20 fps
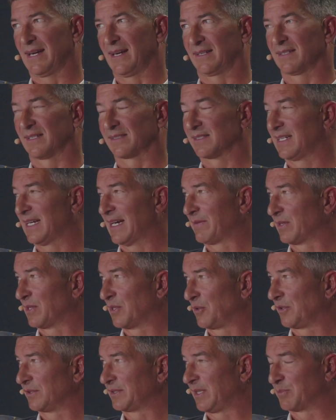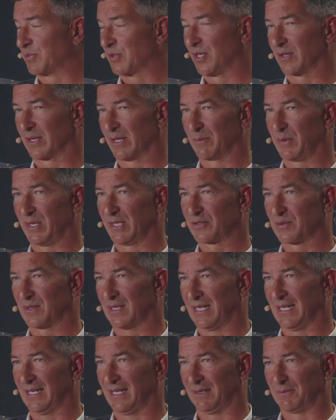KAYAK doesn't have a loyalty program. We
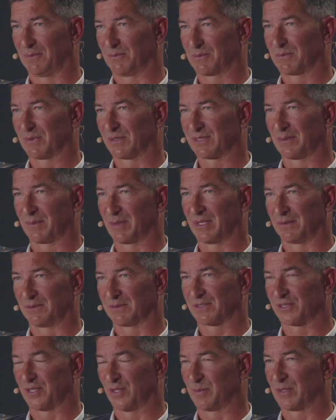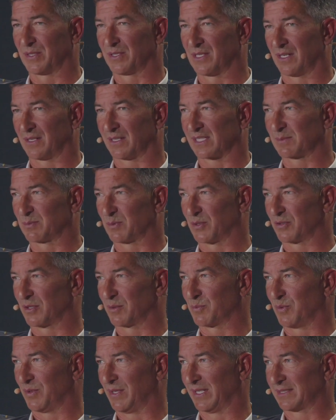tried with something stupid called
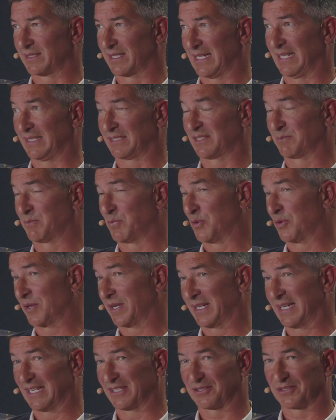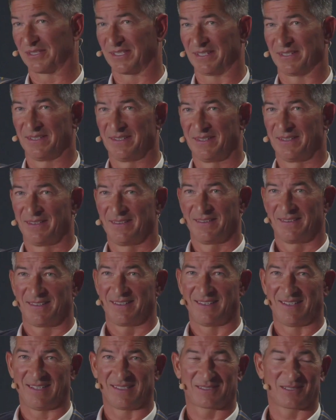Explorer Points that I supported, actually.
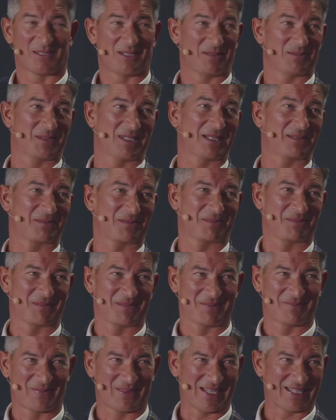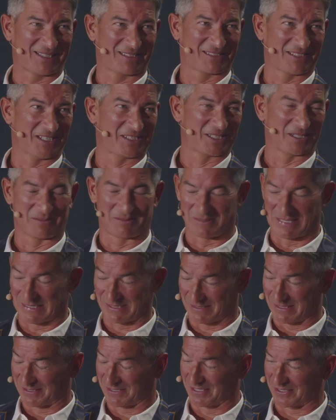So that decision,
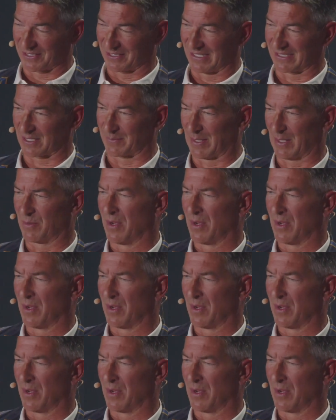that's the decision.